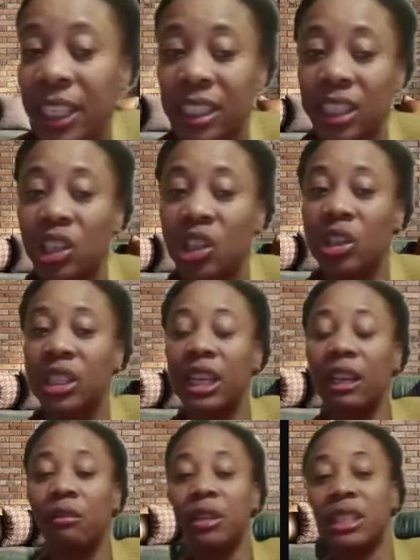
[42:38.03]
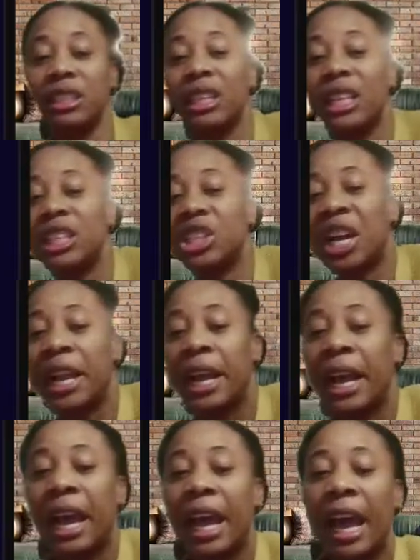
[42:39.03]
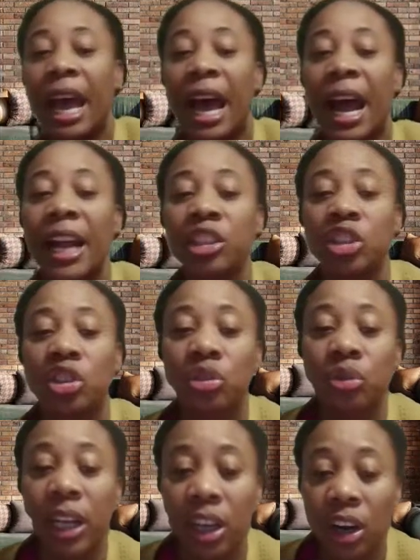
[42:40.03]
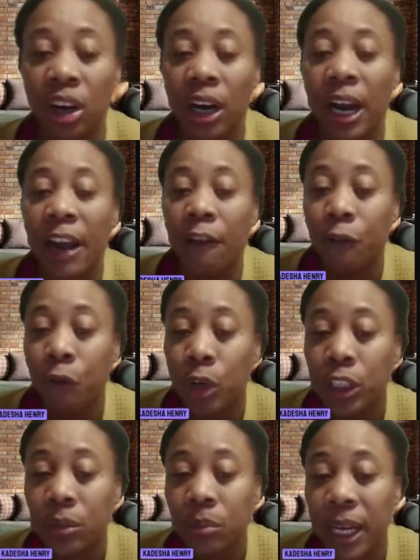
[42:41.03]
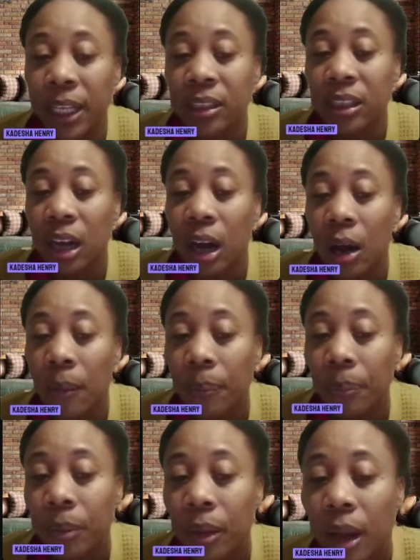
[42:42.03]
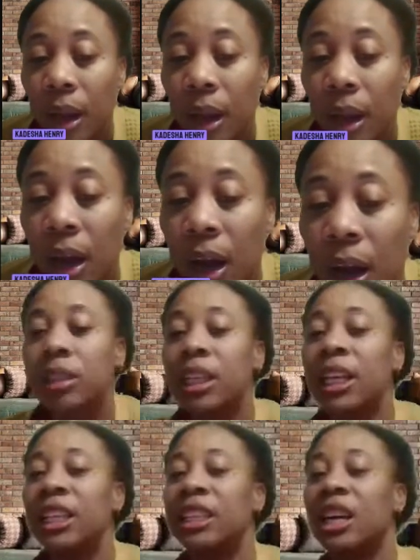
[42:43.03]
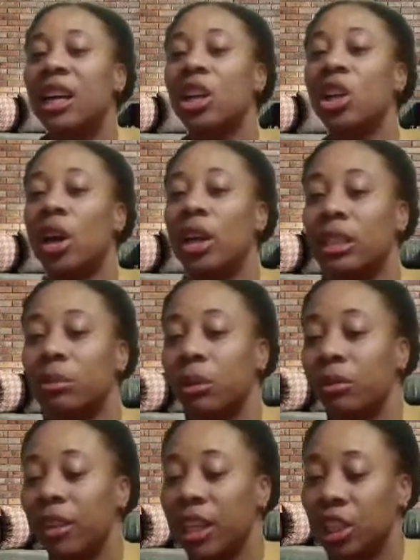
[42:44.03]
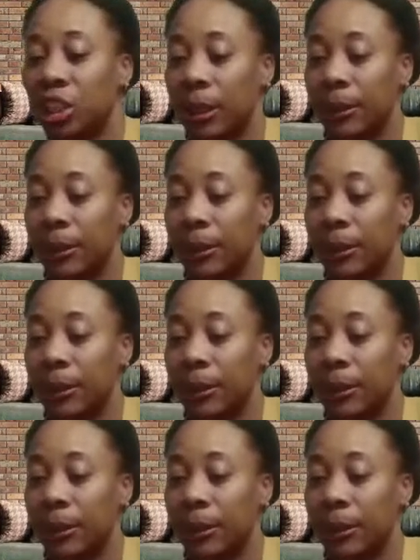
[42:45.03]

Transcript: security investigation and stricter enforcement of data loss prevention.